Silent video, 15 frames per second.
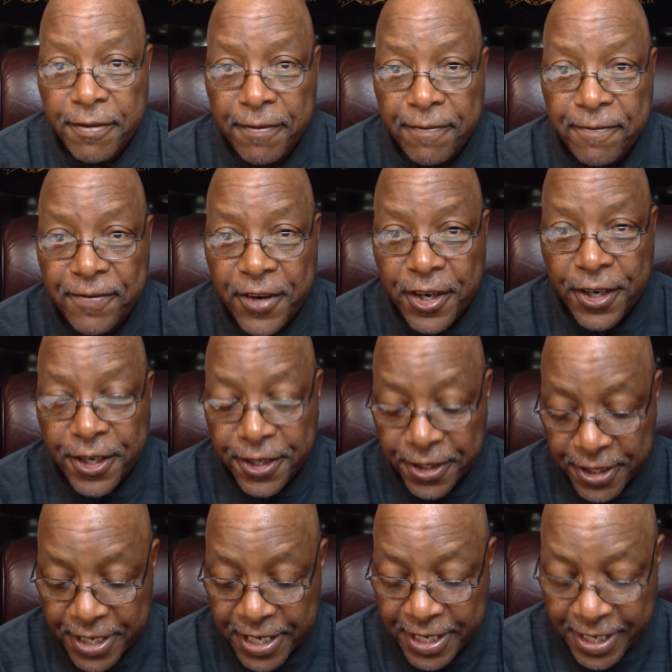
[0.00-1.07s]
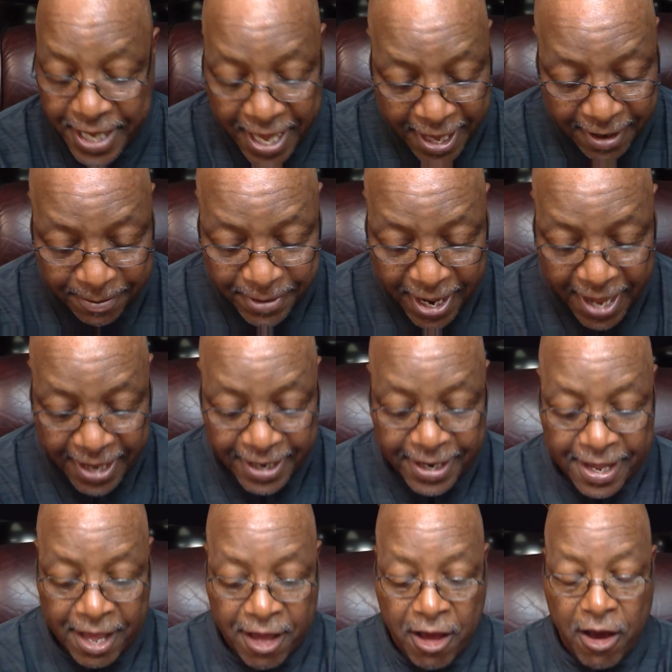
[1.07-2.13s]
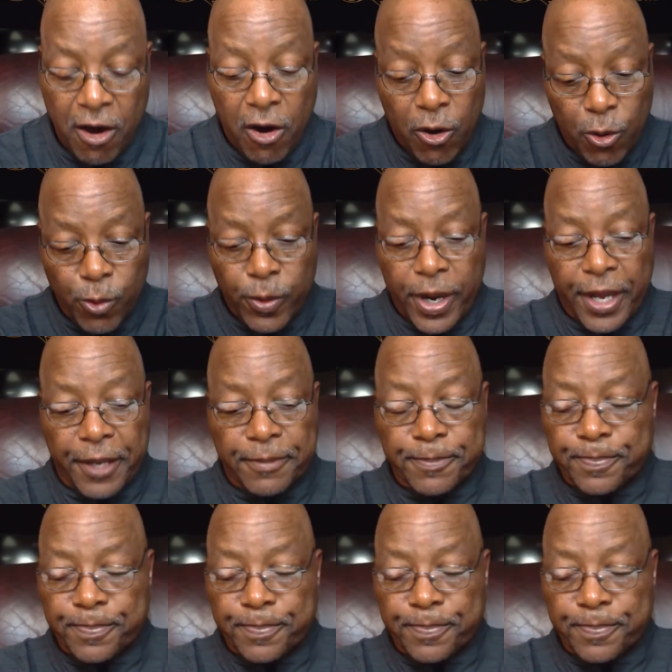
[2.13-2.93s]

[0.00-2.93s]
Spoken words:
Fun Game Night. All right.